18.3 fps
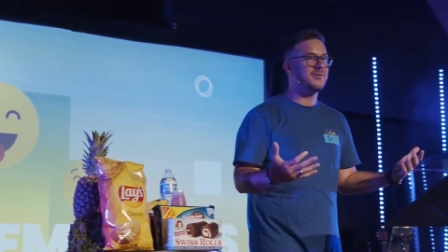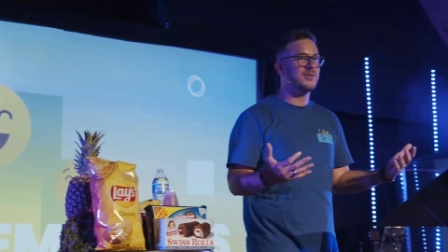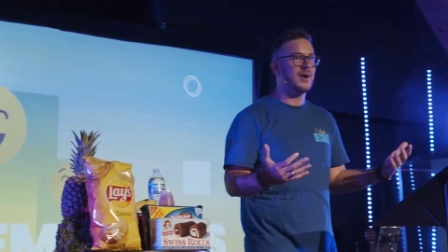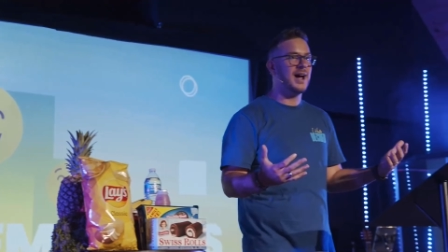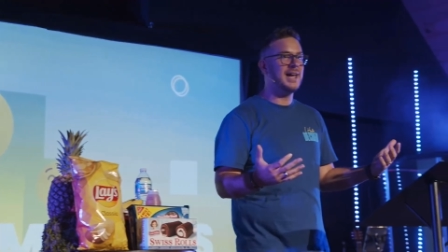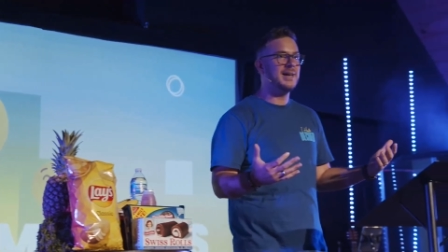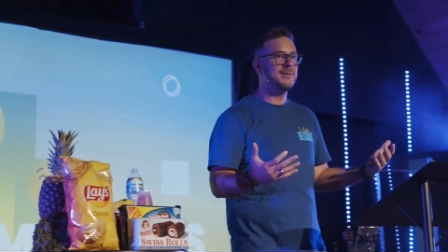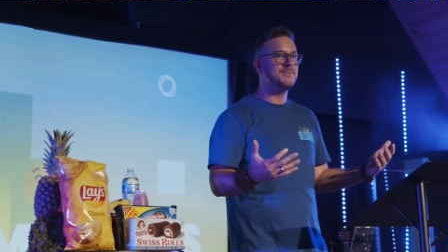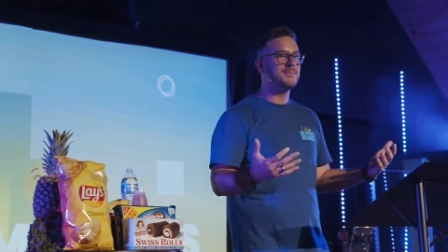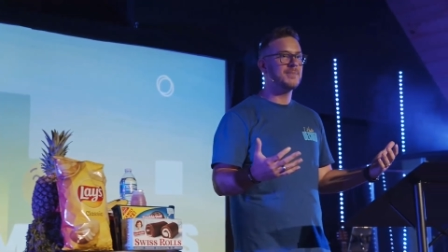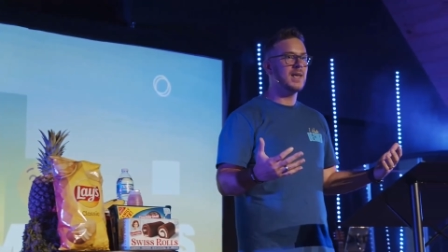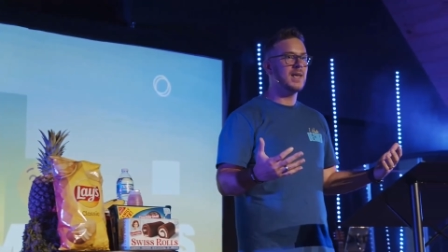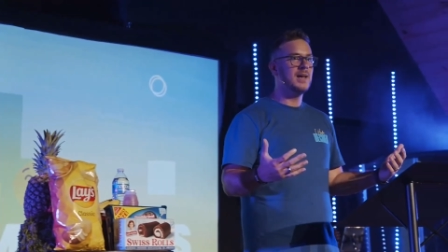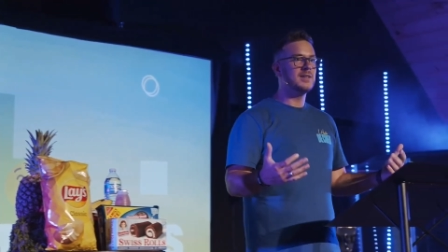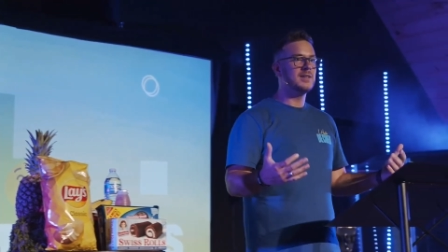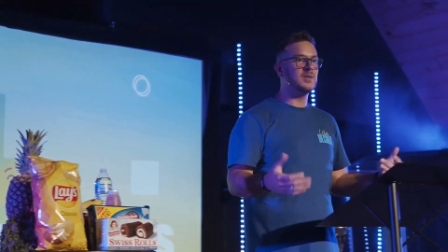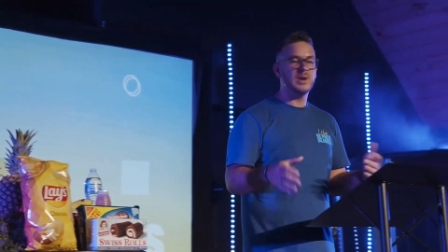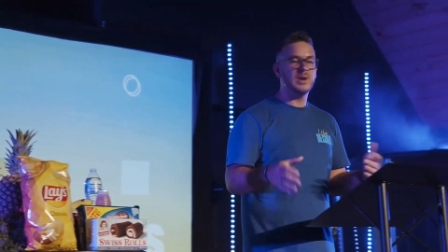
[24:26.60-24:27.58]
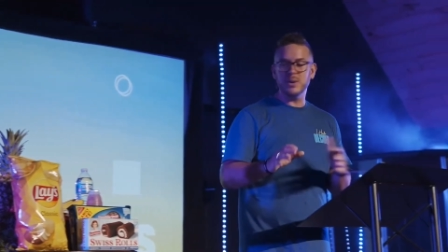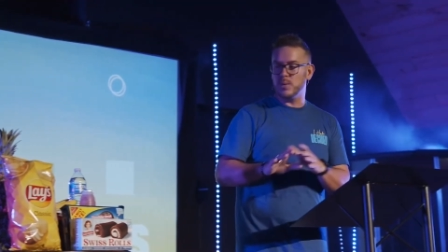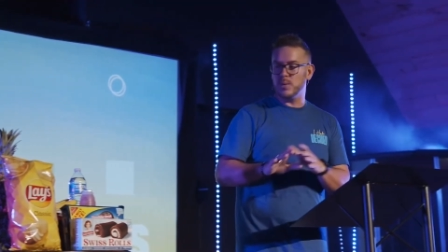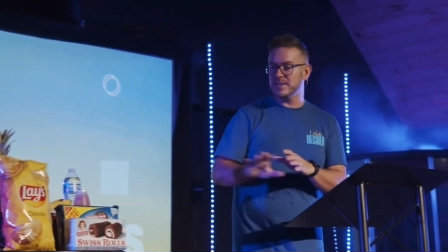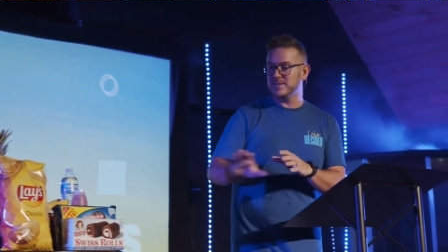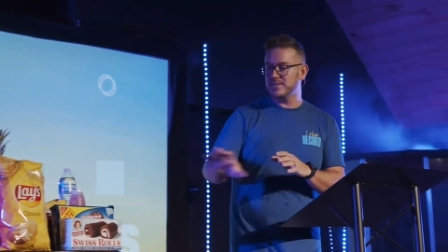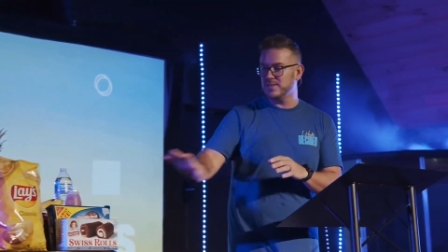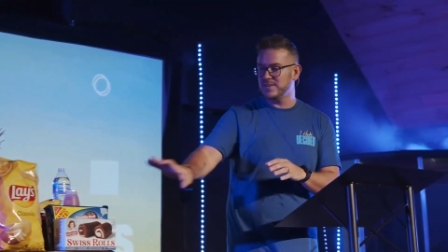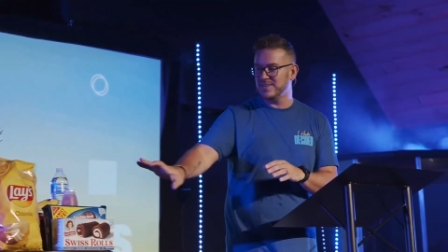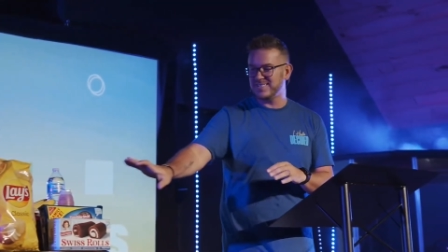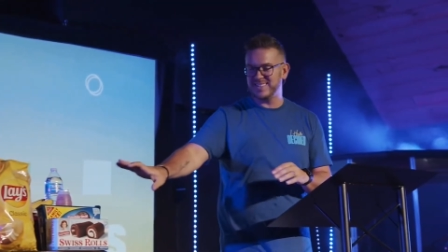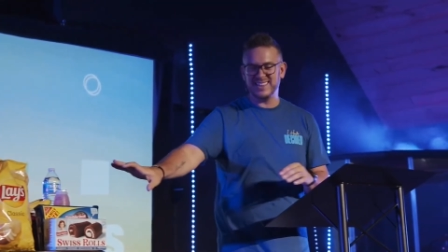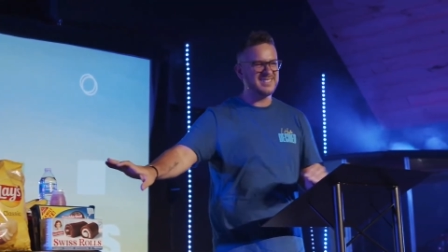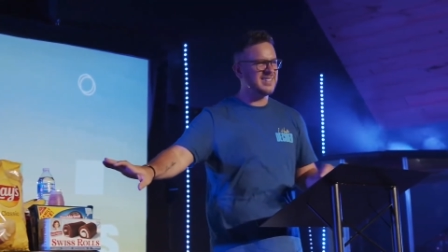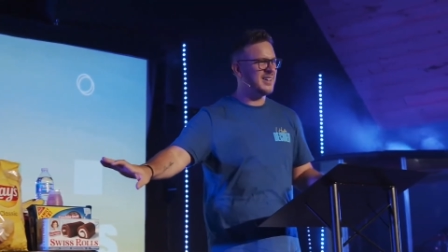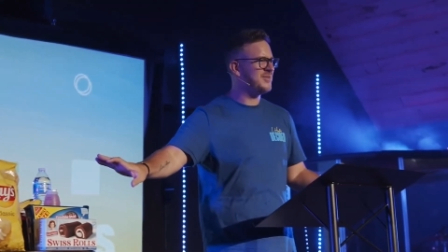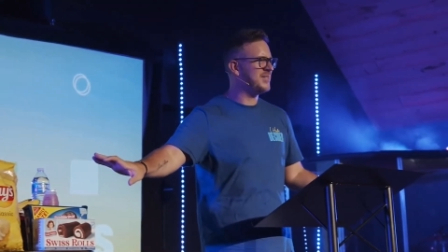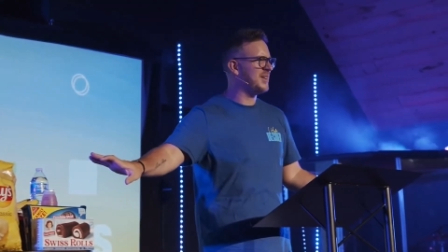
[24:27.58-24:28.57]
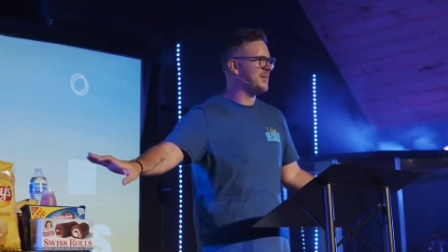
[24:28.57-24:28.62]
right? So he wants you to see
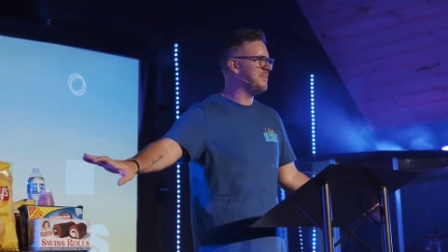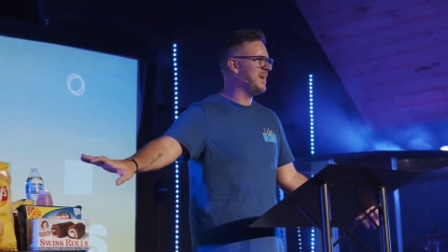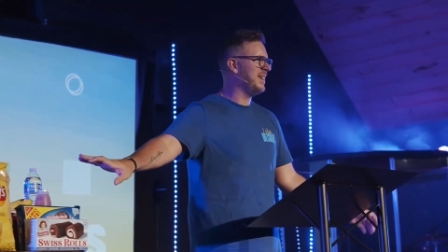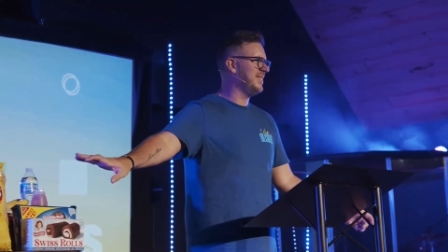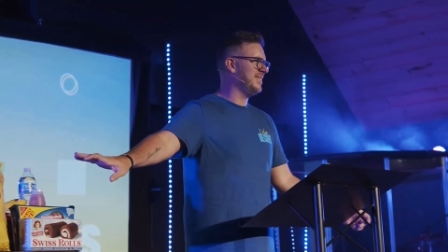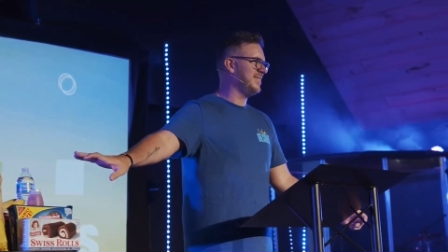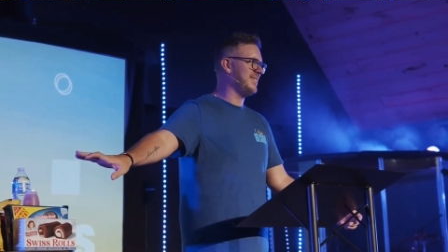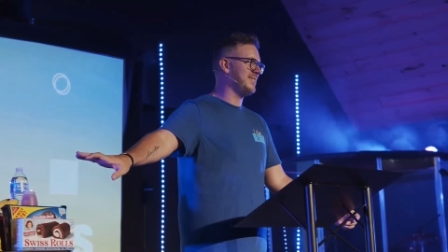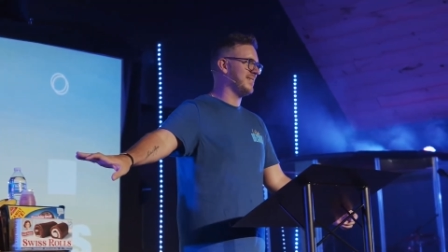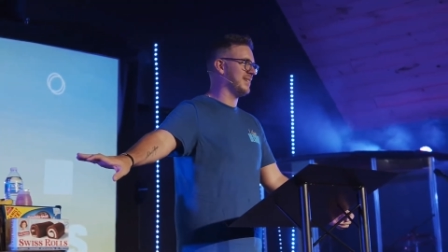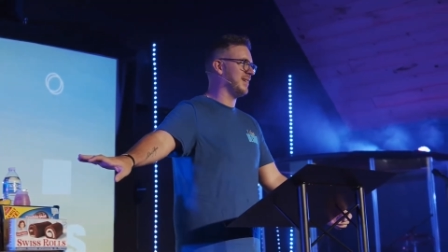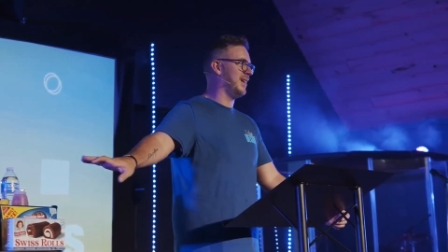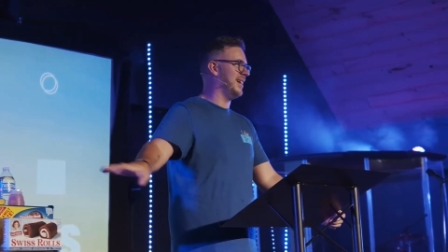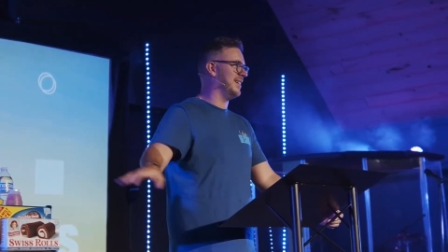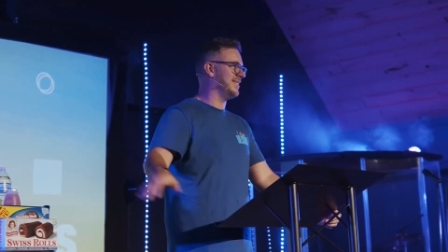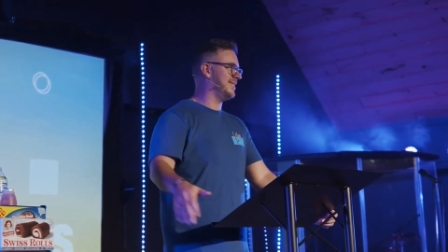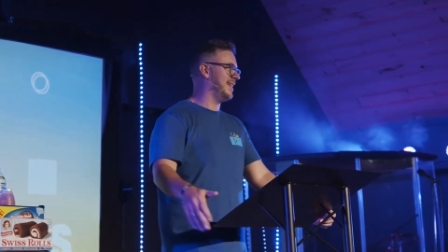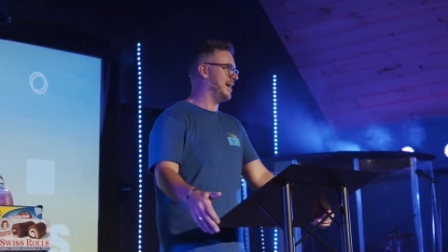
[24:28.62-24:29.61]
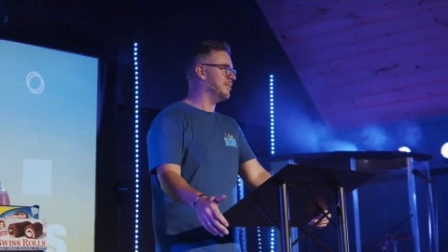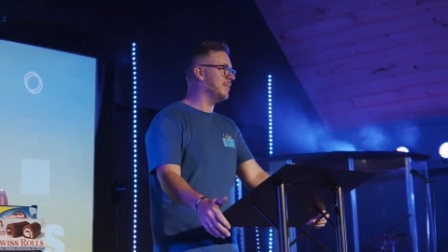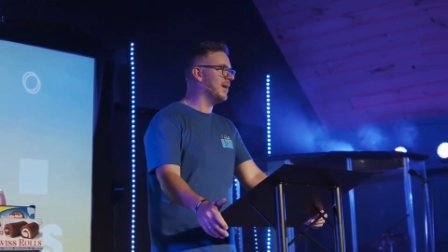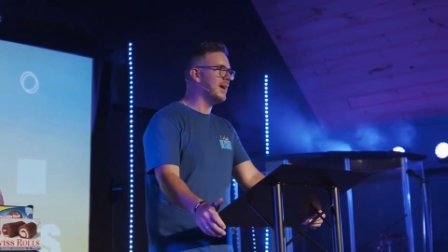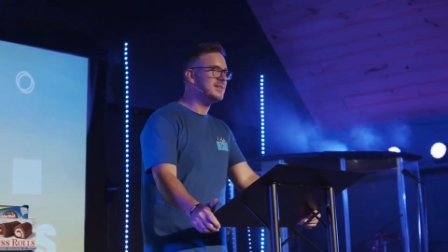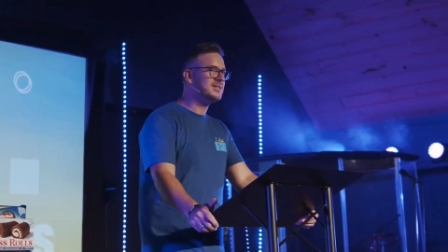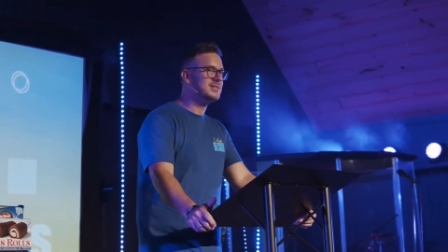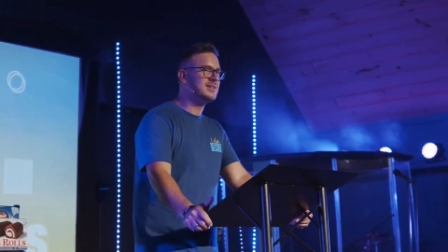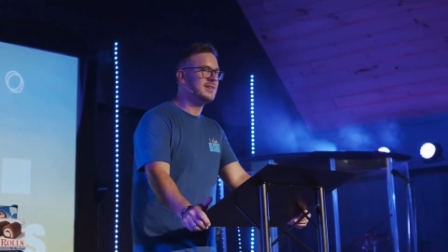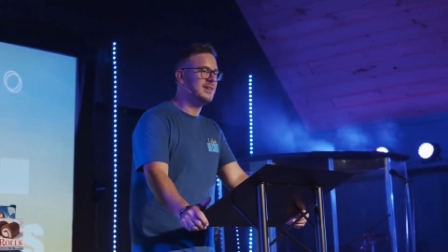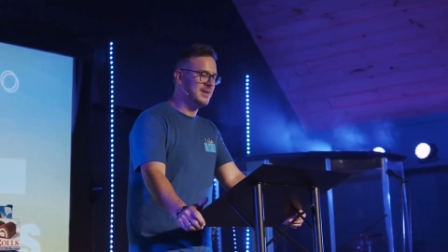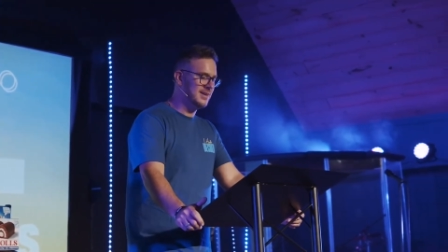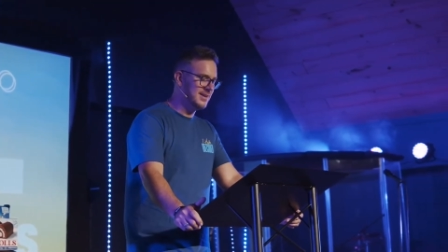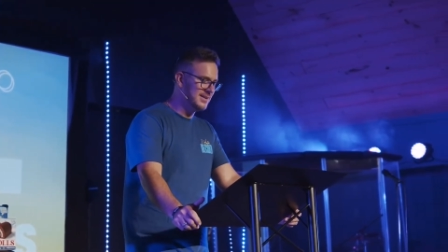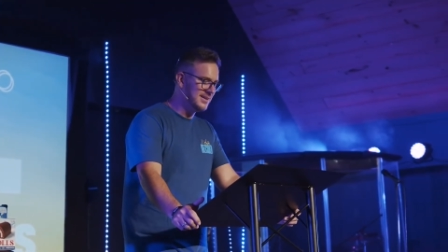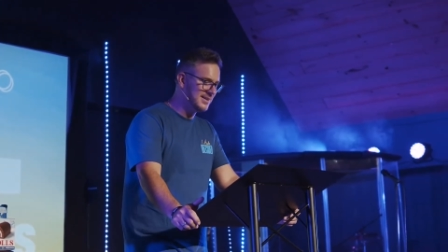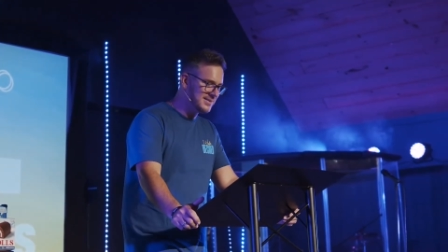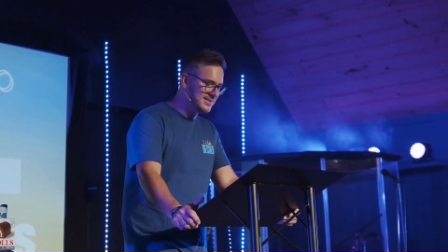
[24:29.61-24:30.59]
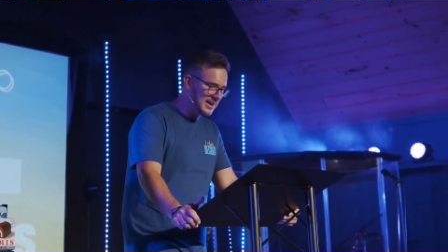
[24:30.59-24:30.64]
stuff and go, man, this doesn't cost that much.
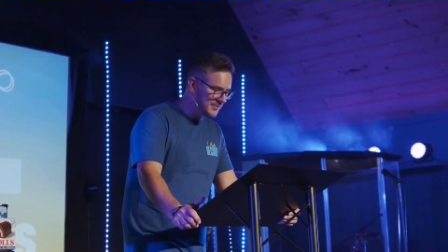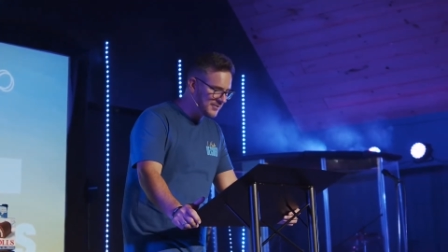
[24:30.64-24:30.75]
This stuff